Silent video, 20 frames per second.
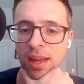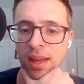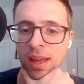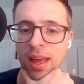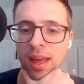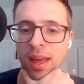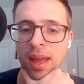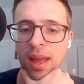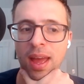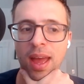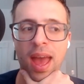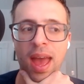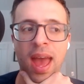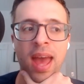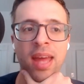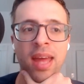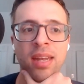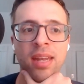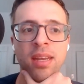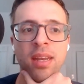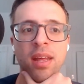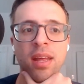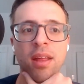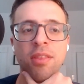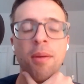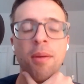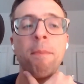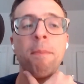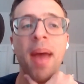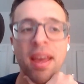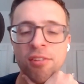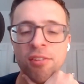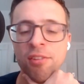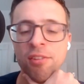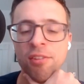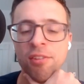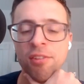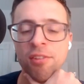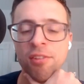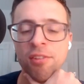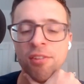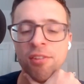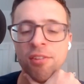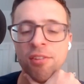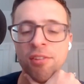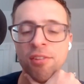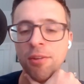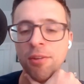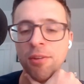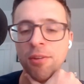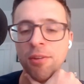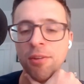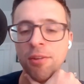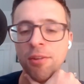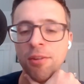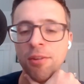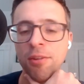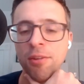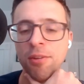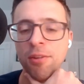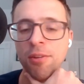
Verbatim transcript: Yeah and the best people in it